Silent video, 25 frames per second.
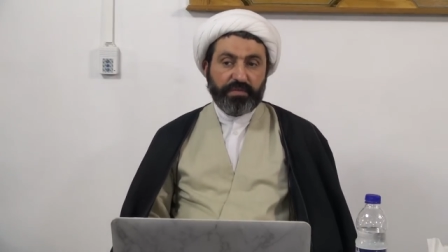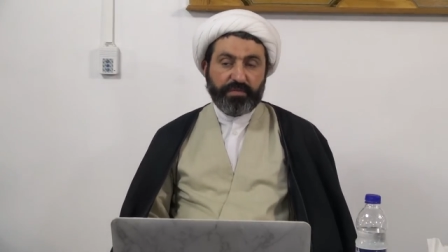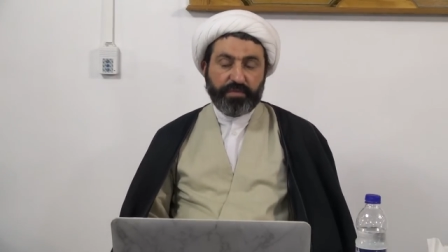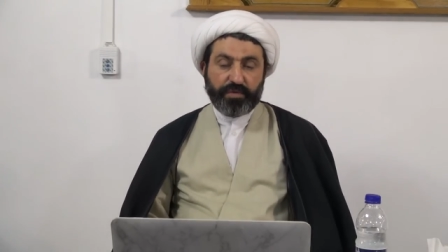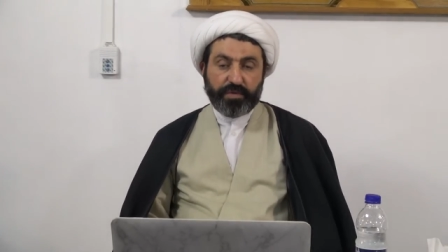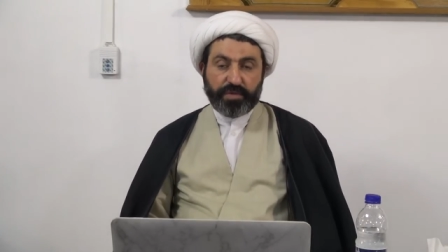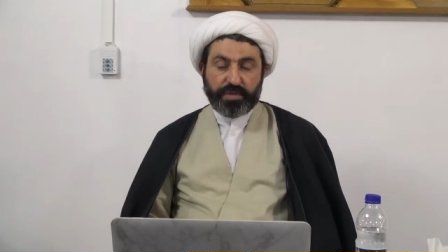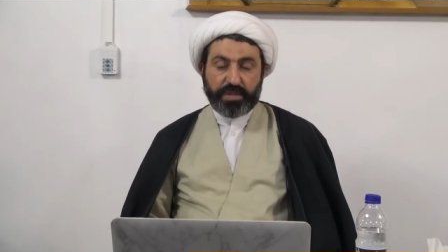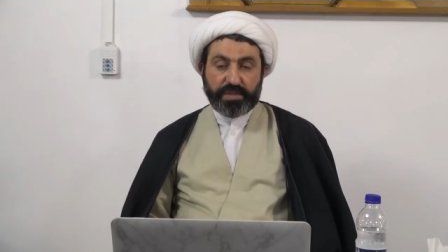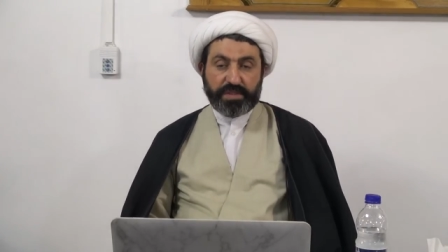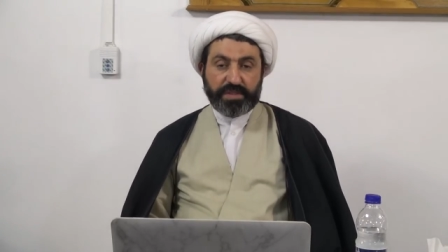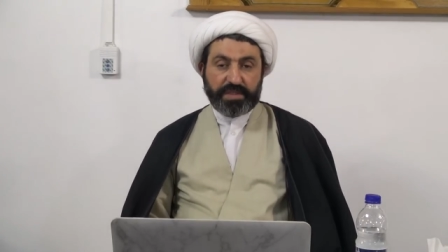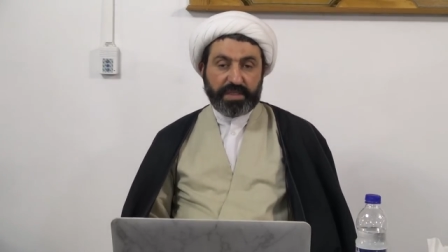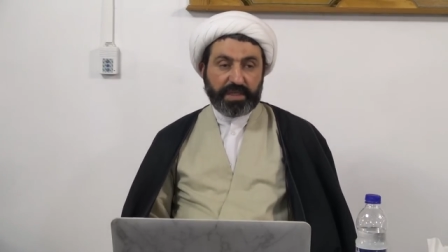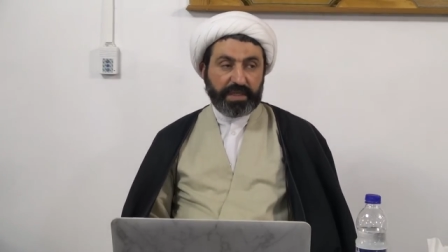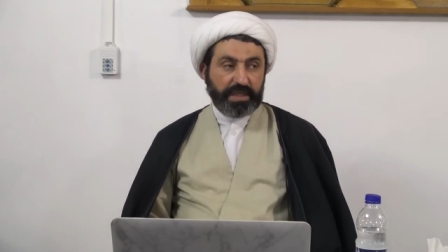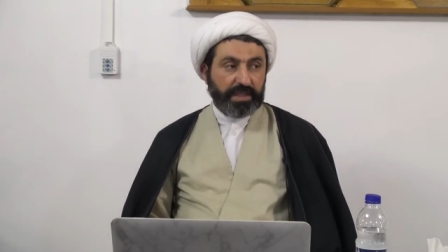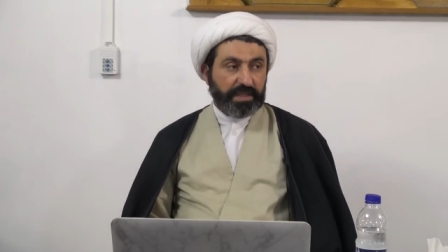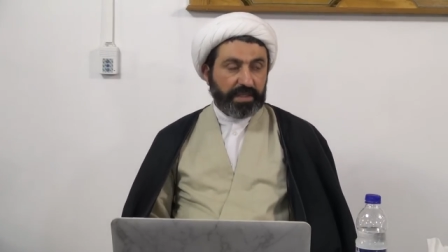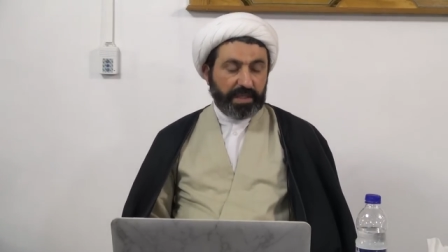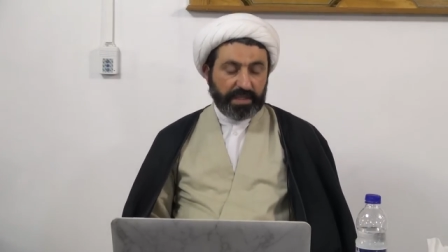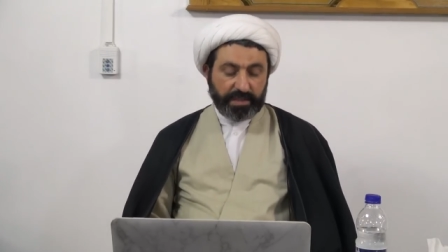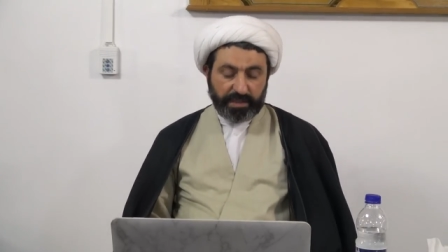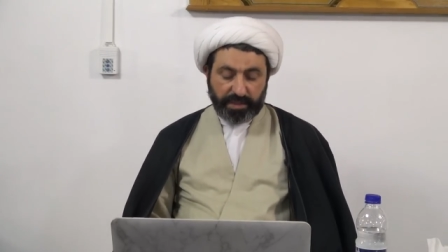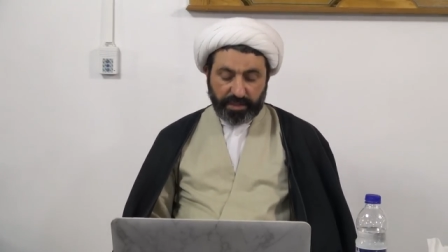for the
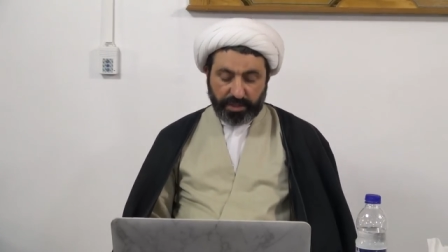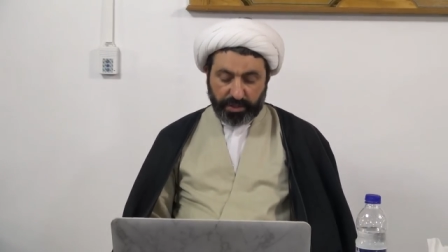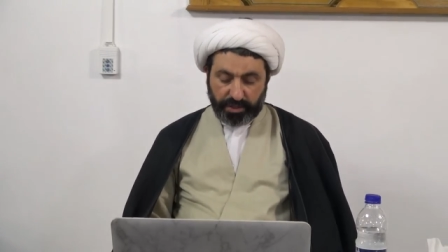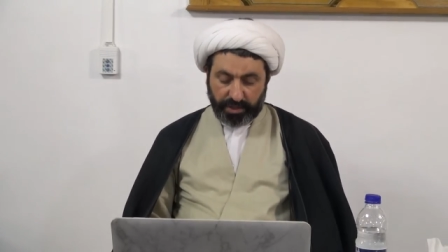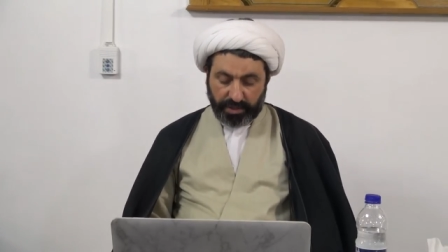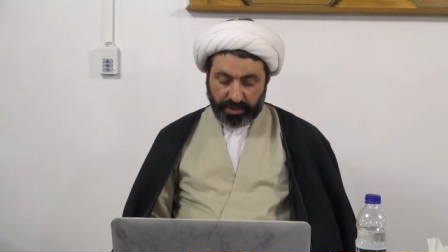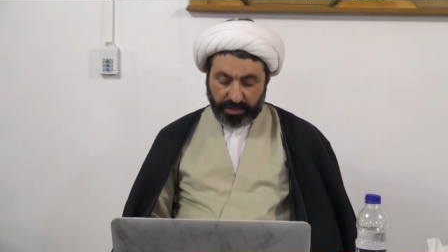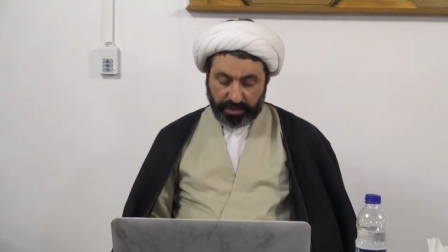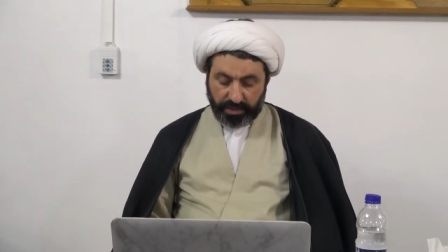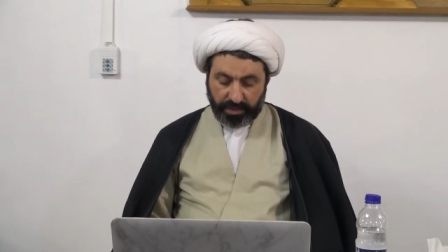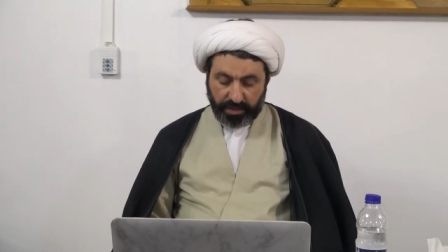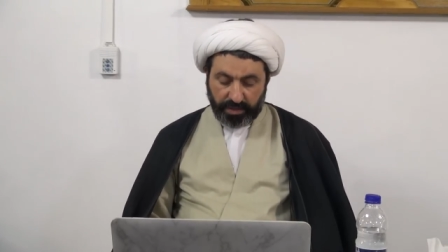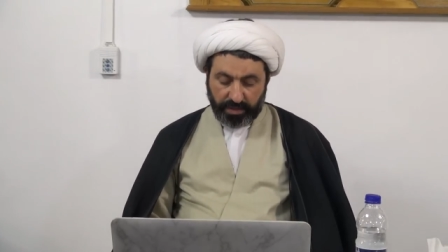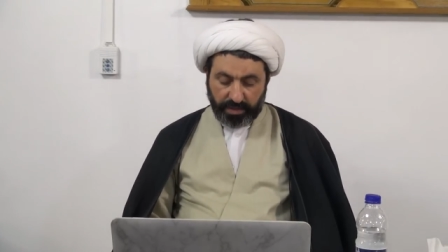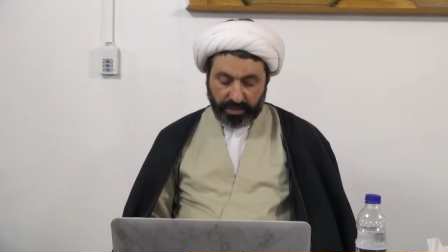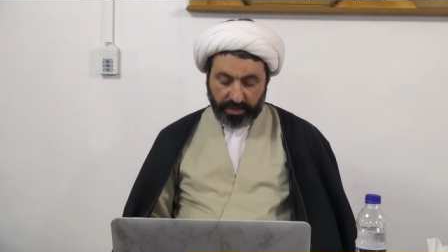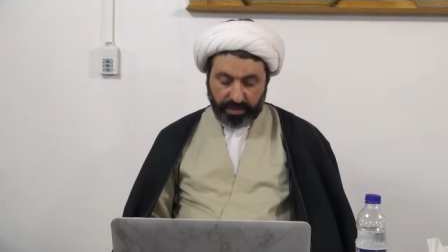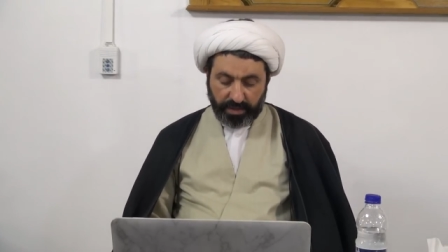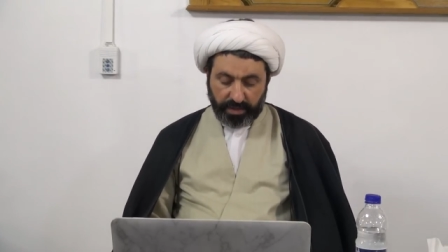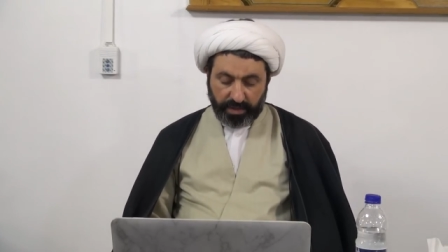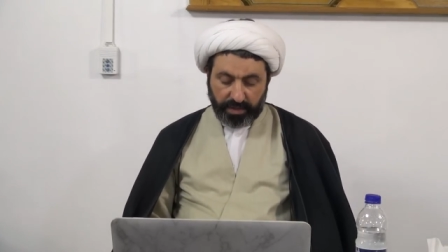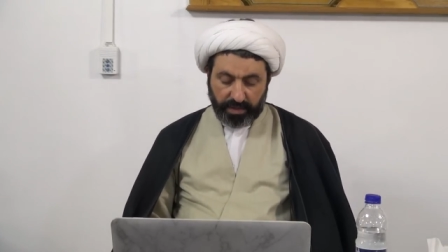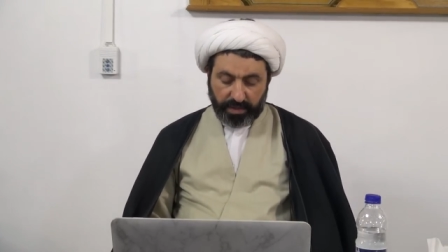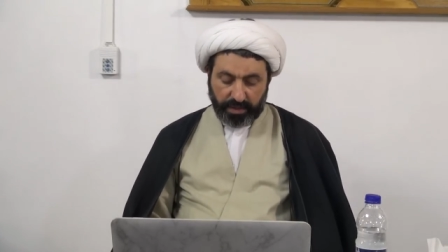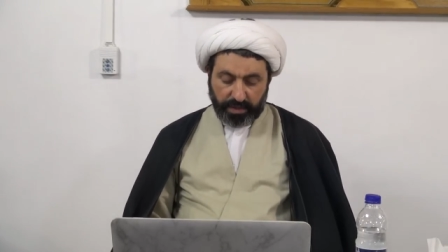second edition,
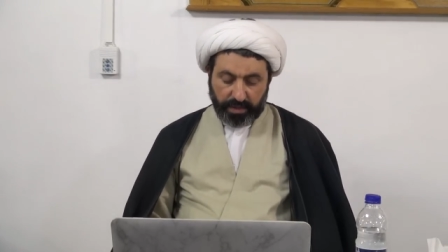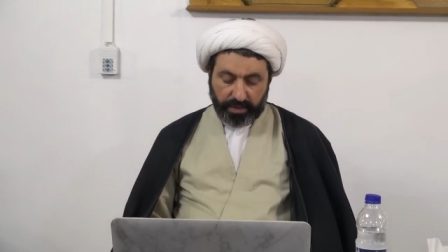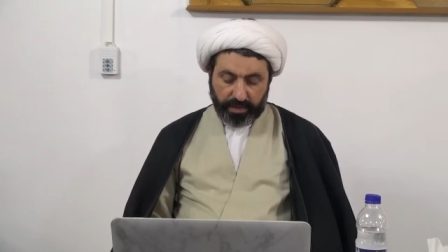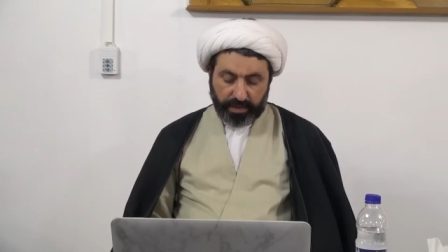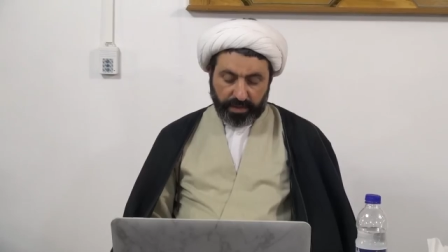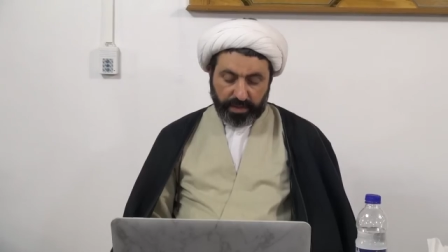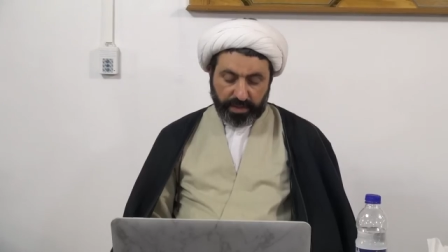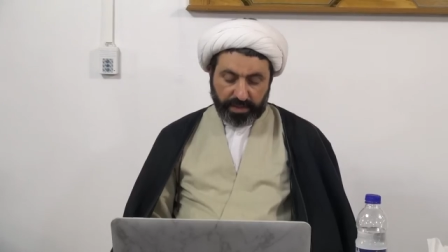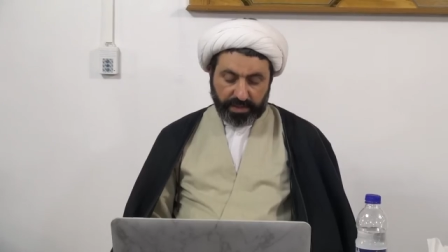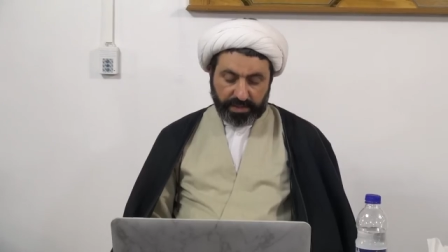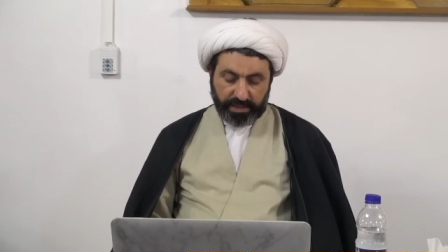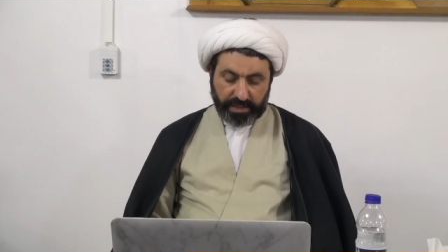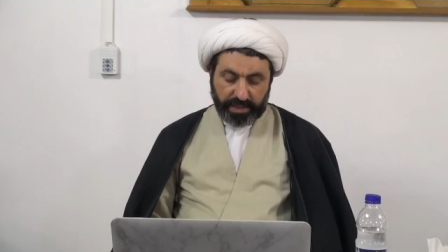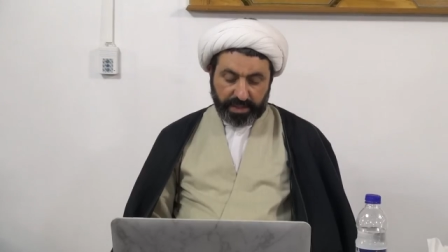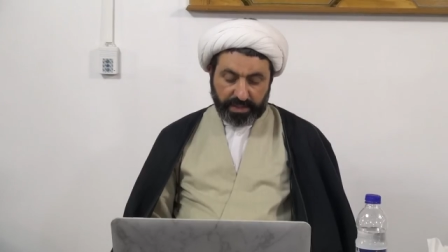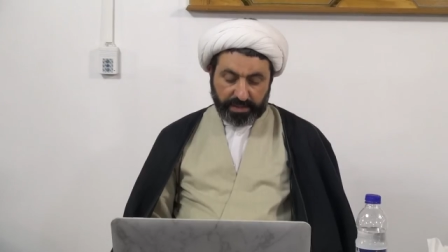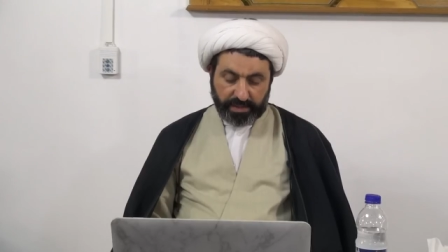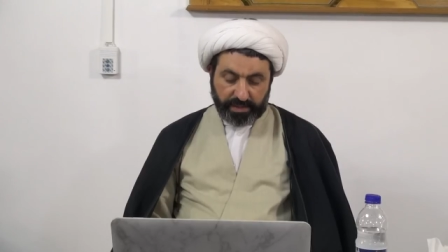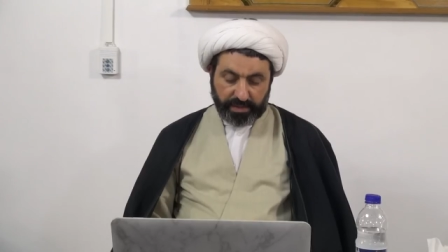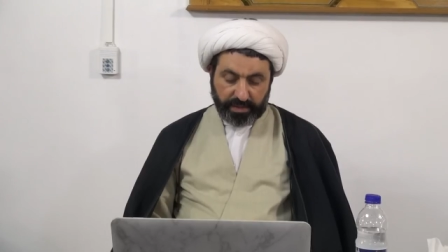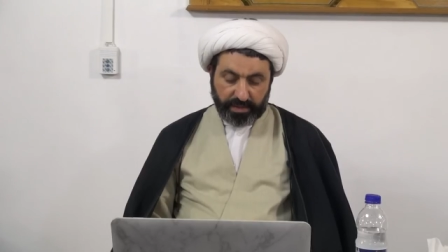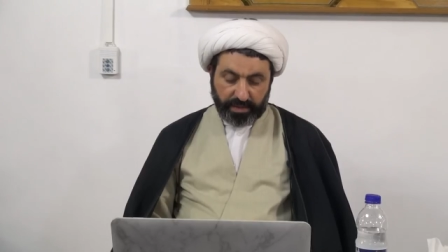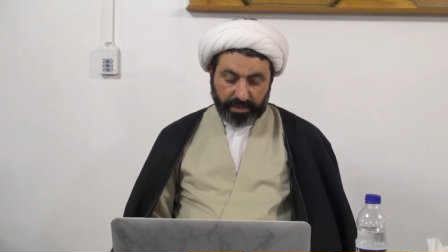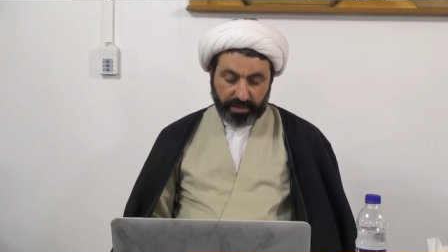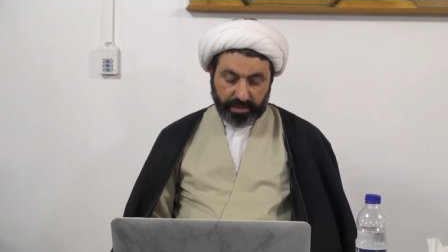he says,